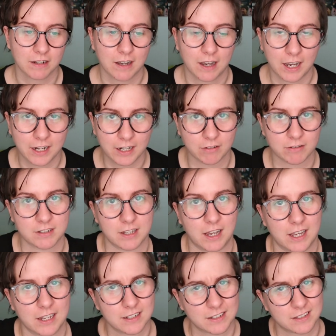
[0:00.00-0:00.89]
I know
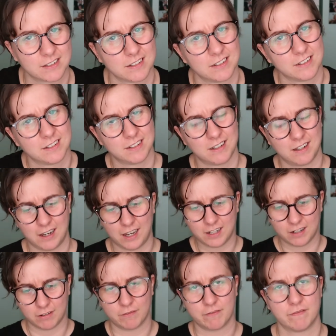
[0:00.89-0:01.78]
science. I
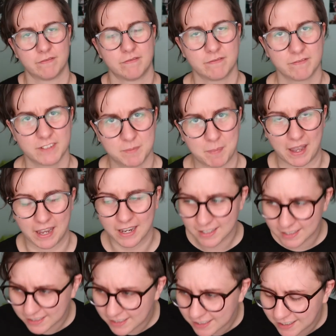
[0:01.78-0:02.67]
know
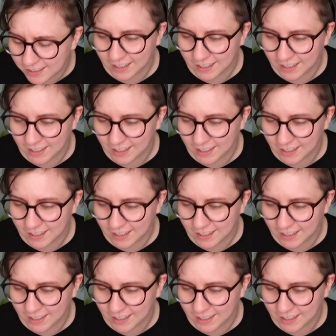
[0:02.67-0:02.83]
space.